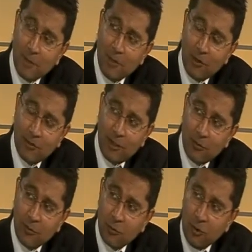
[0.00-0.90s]
Those
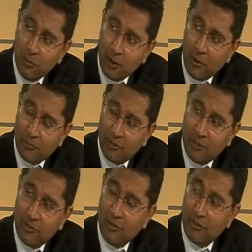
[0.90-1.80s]
settlements will be
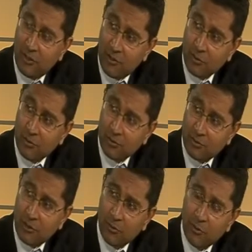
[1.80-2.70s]
confidential in the
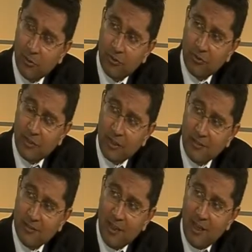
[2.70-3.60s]
general course of
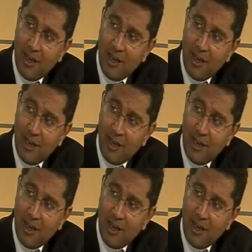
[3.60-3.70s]
things.